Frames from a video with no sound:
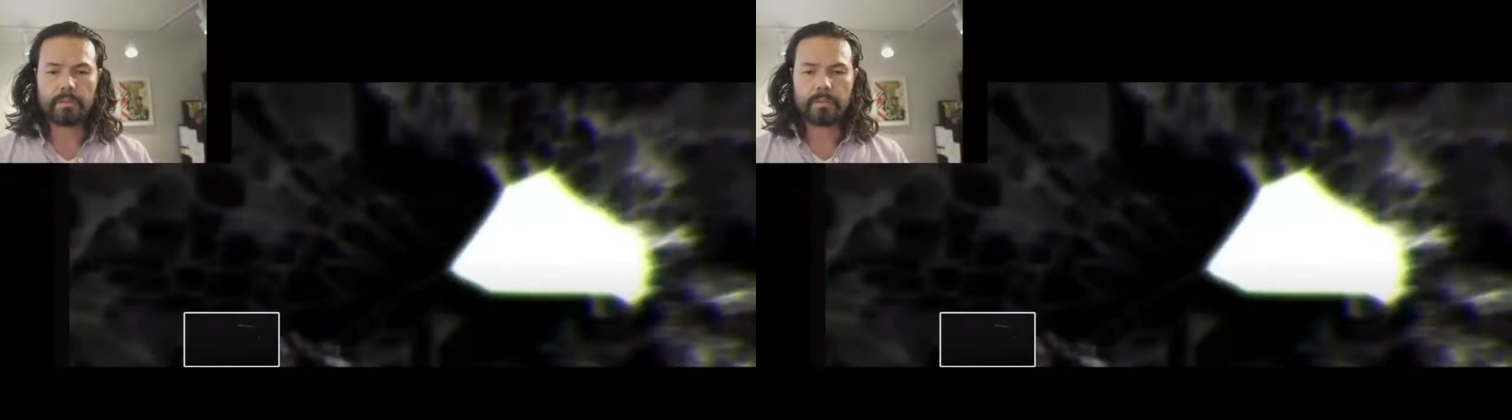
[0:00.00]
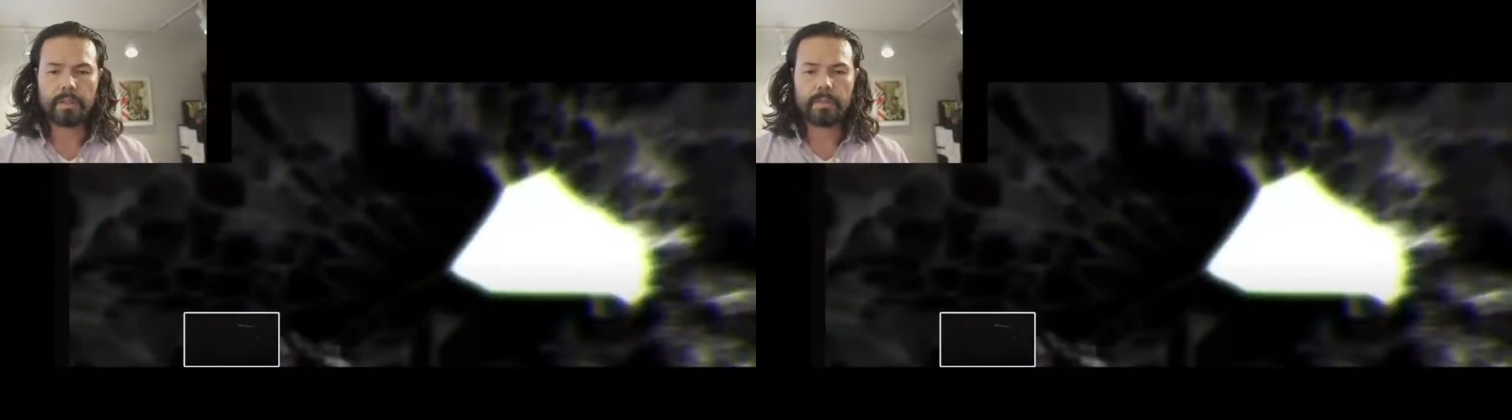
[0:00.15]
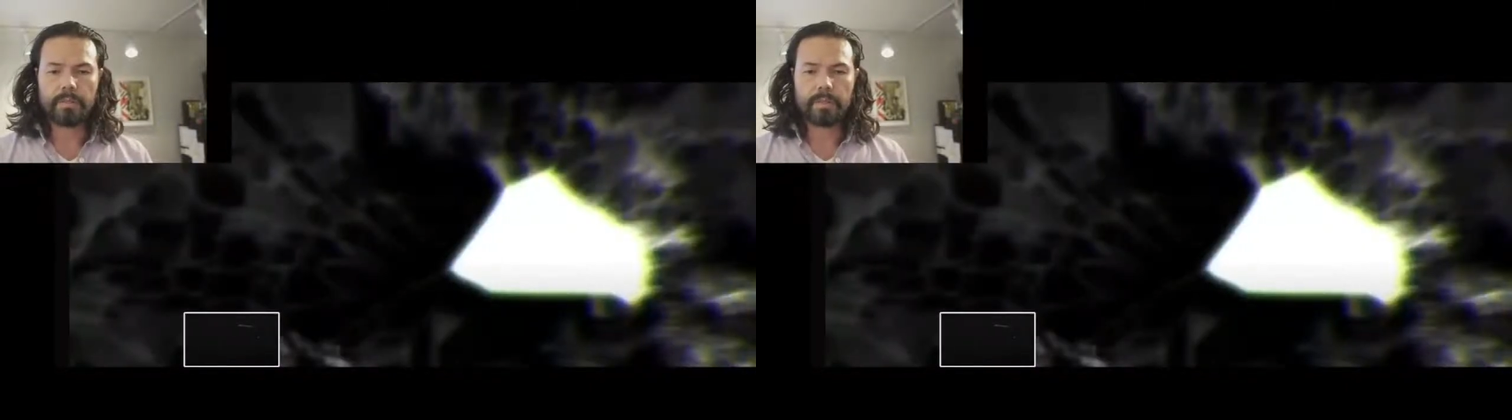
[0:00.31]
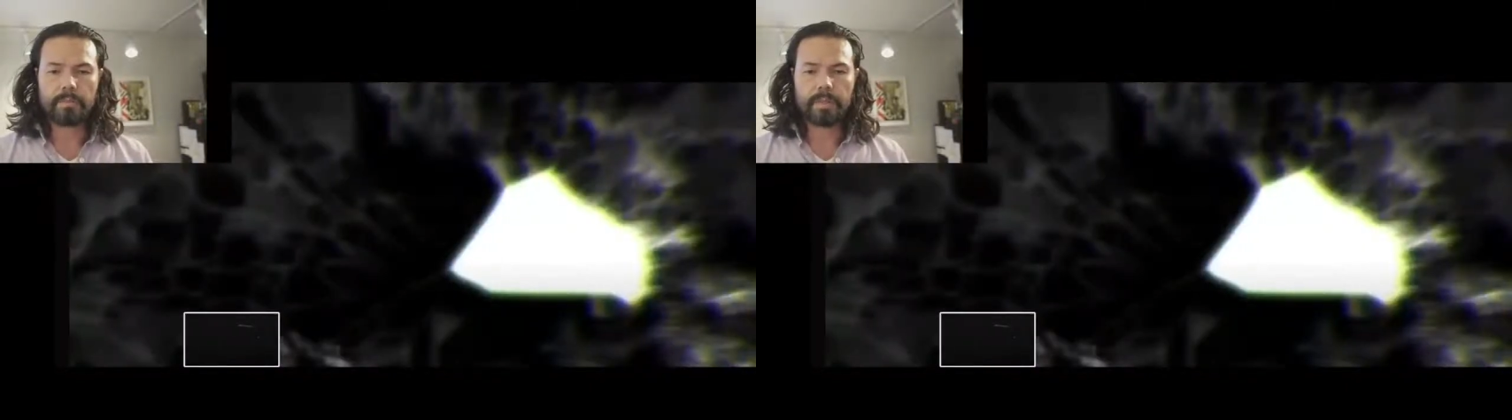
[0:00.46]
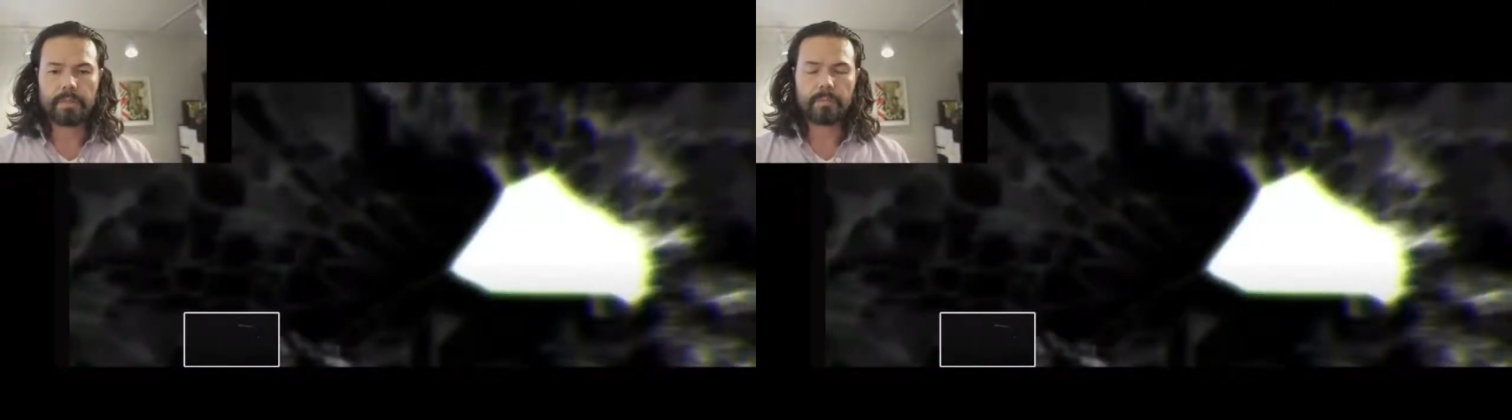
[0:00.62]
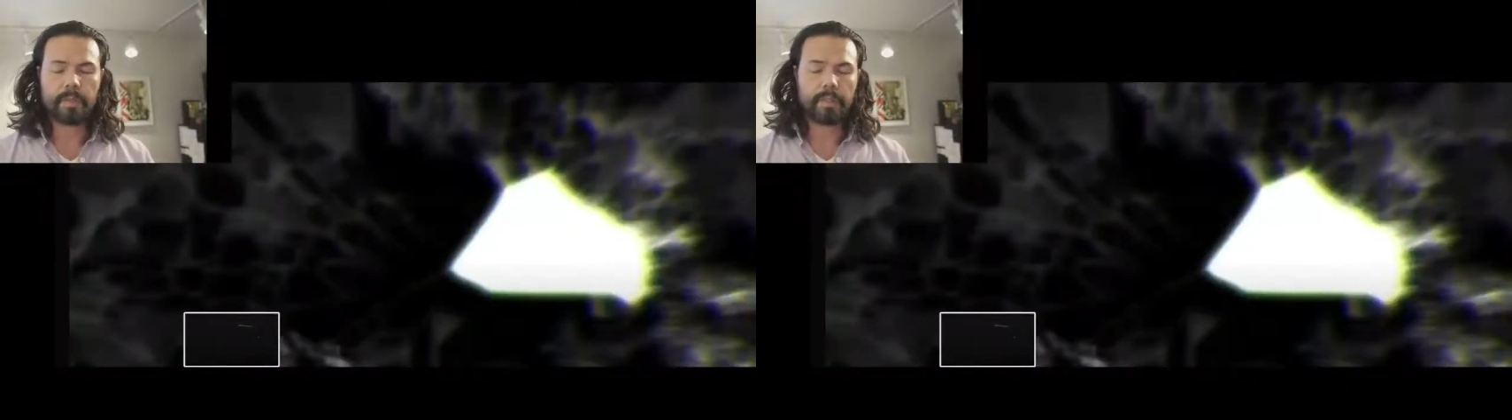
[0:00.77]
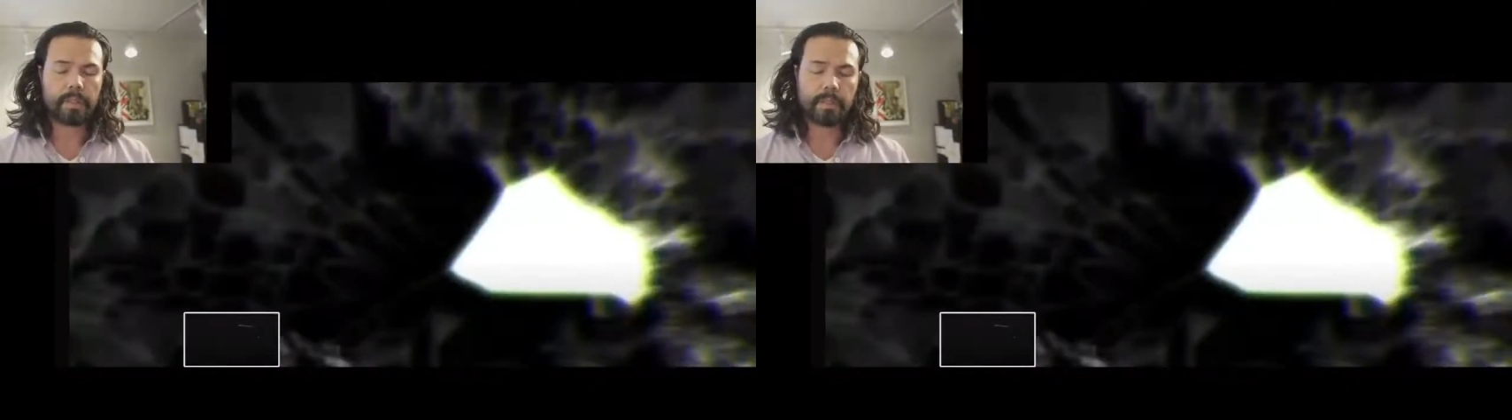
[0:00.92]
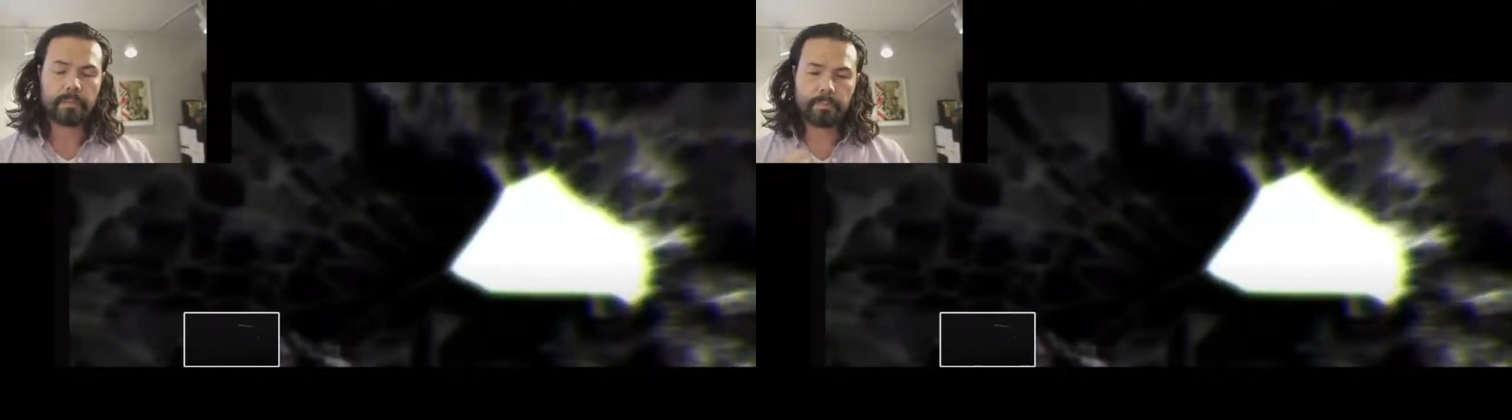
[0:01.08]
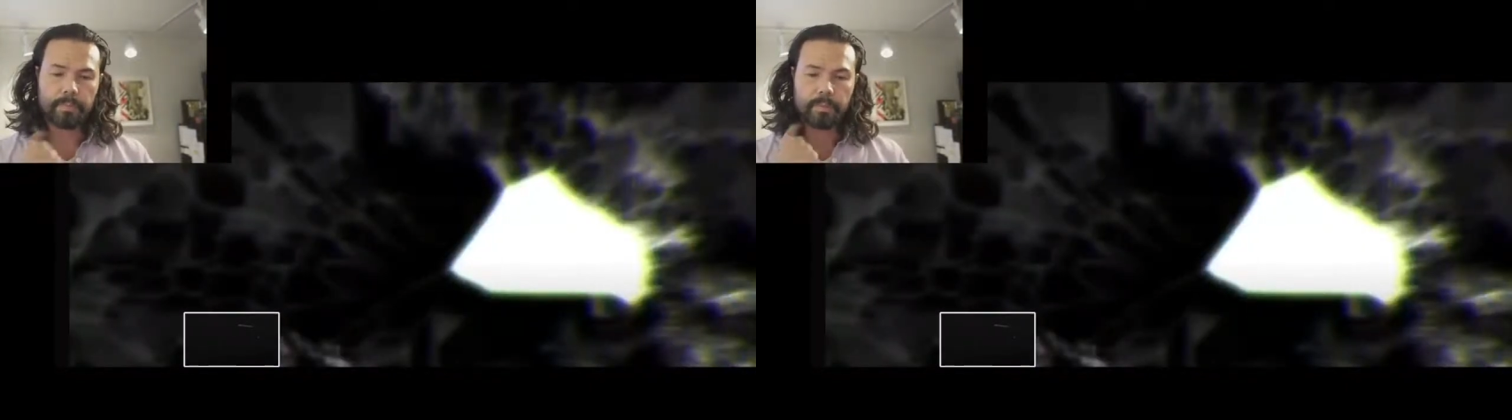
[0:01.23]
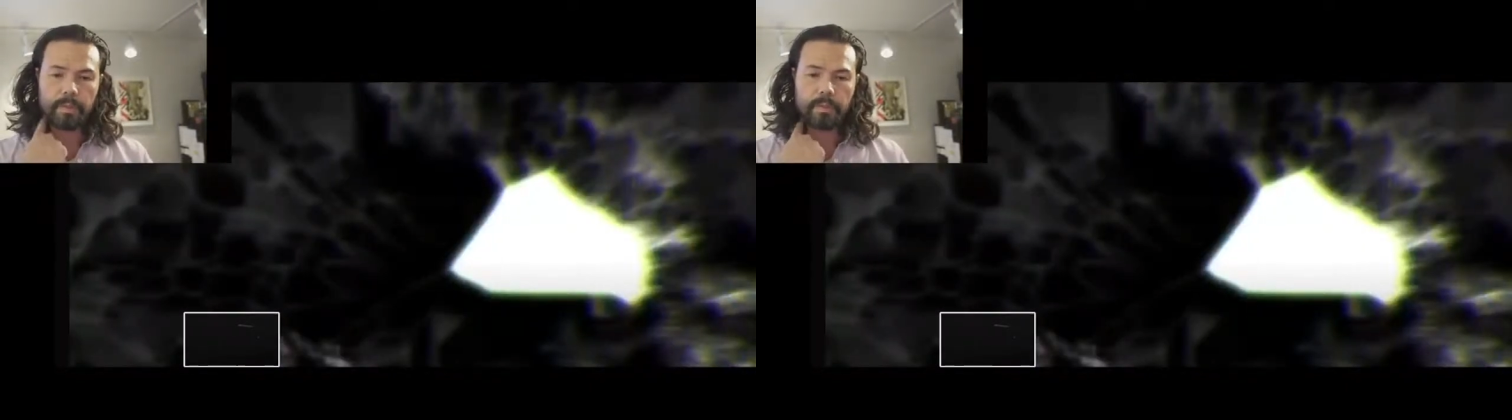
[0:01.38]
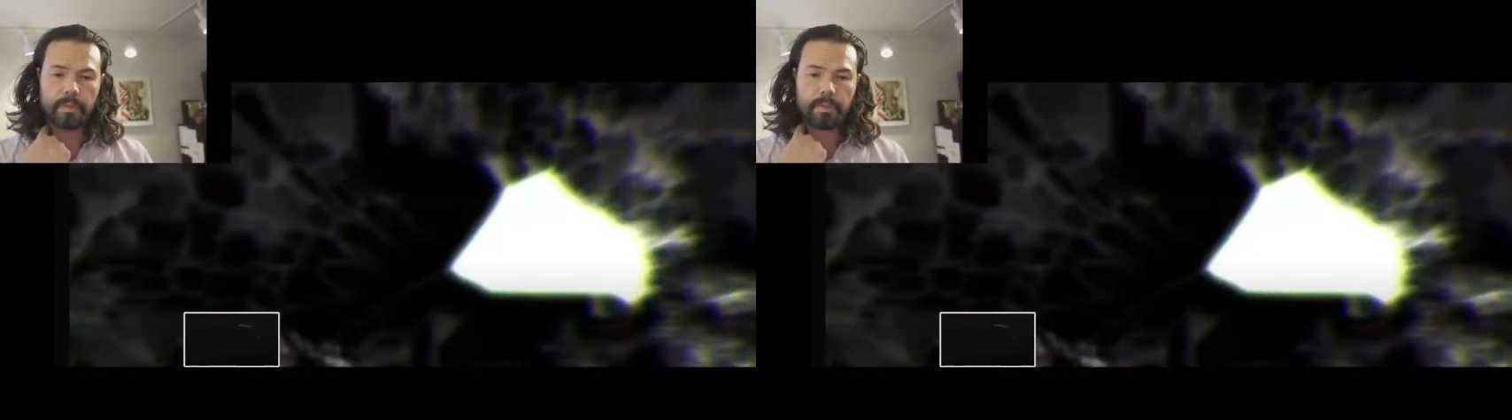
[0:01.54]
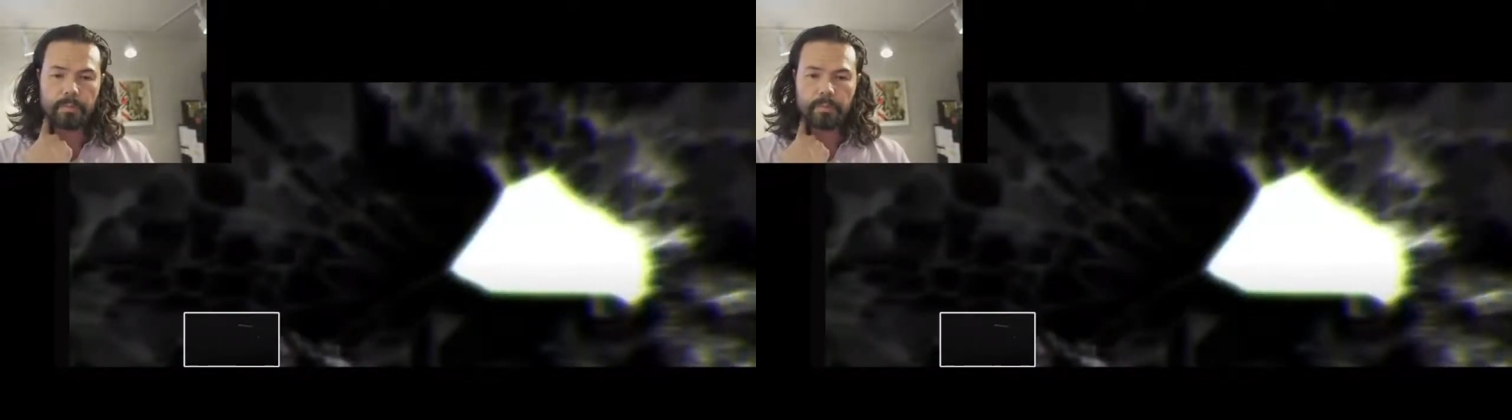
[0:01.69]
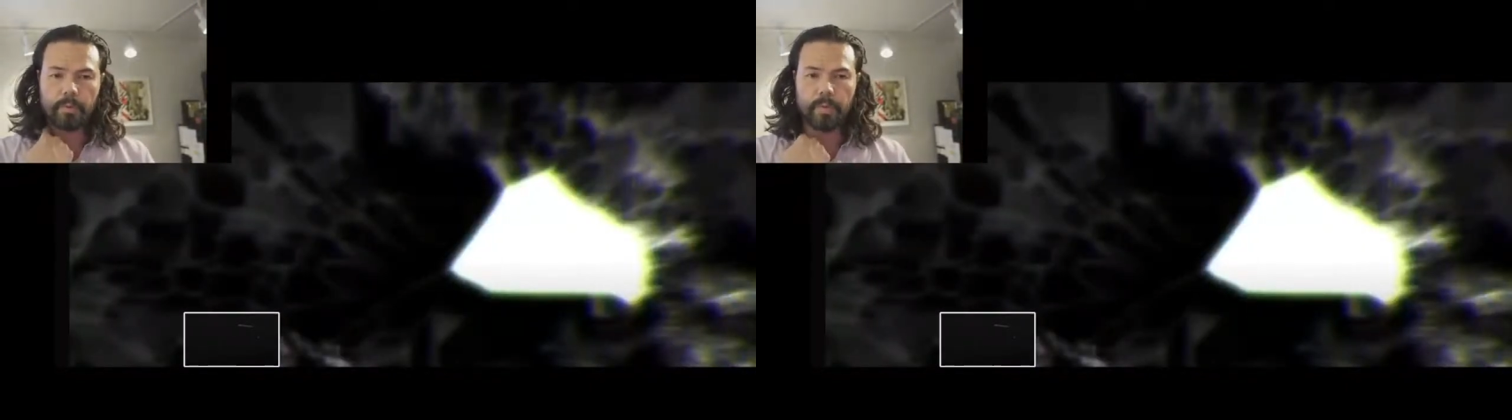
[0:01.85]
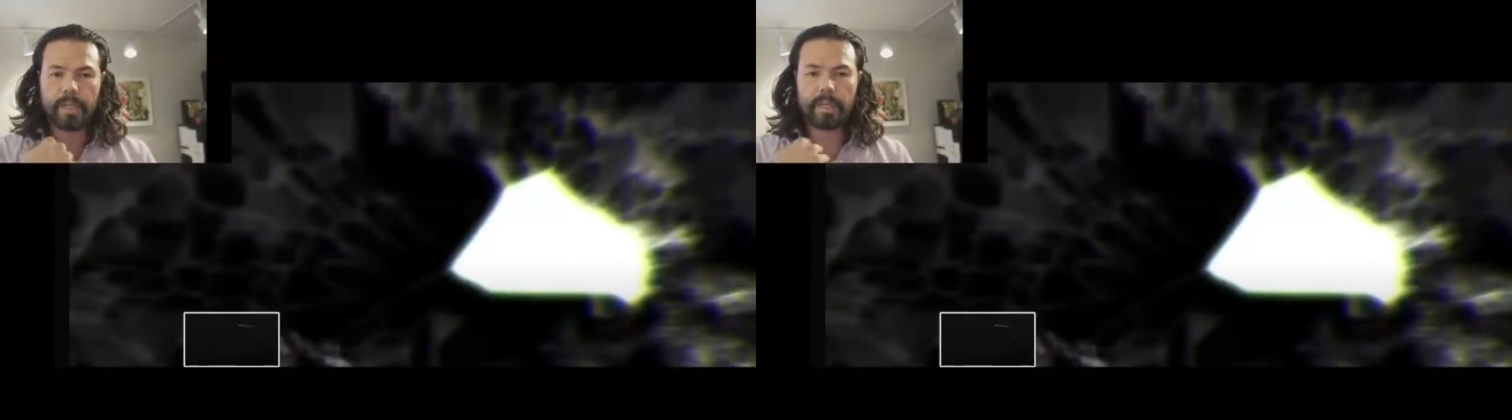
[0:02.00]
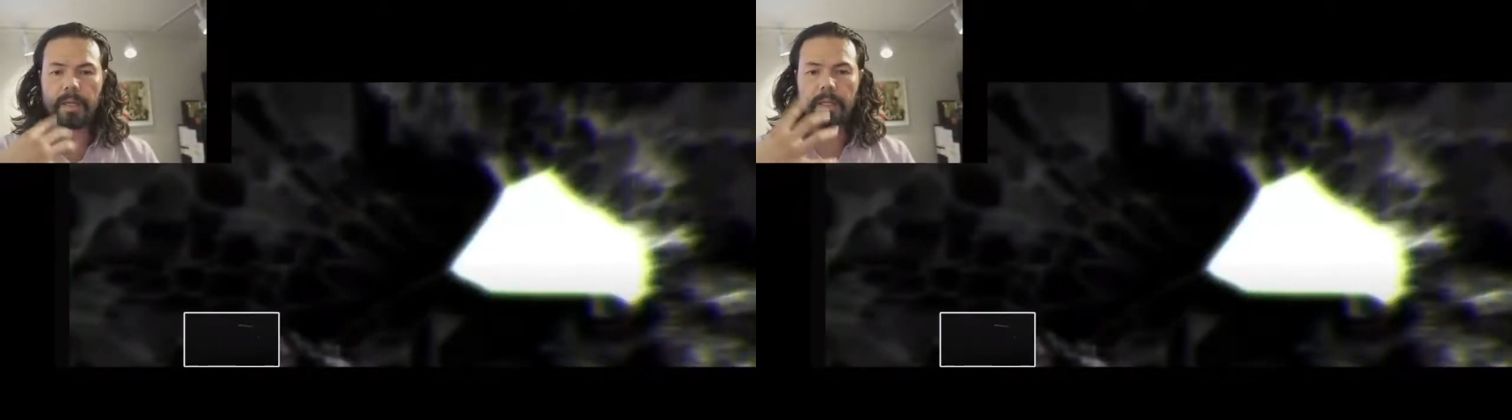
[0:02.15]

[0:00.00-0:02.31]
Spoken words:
interesting piece of marketing, creating